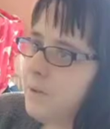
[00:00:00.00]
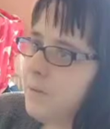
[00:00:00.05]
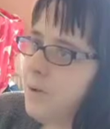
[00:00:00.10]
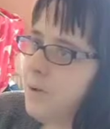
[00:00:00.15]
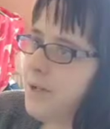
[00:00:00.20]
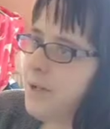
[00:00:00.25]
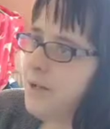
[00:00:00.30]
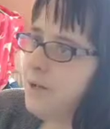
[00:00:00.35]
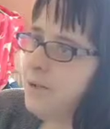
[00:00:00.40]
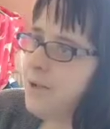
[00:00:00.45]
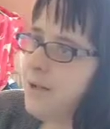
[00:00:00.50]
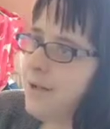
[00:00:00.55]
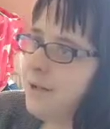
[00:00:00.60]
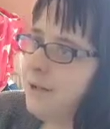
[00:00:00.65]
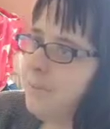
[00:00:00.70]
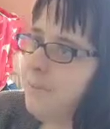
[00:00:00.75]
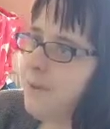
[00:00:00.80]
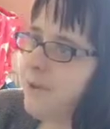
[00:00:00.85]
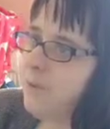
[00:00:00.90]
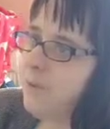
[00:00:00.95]
while you have the
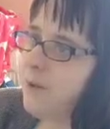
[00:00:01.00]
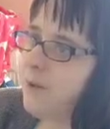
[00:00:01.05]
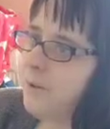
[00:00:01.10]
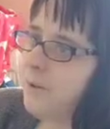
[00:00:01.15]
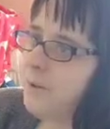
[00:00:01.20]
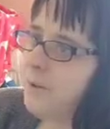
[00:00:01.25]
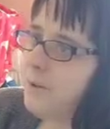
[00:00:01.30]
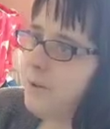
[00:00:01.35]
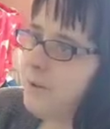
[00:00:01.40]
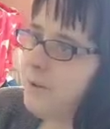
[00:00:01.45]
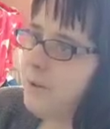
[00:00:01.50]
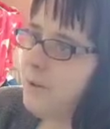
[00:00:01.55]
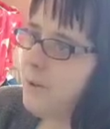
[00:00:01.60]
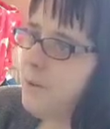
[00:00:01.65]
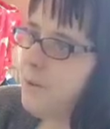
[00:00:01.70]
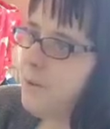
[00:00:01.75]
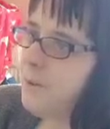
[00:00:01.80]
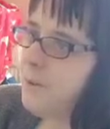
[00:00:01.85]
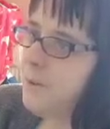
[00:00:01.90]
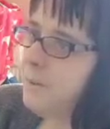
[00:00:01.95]
big one.
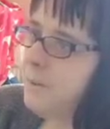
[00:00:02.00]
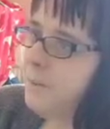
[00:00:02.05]
Yeah.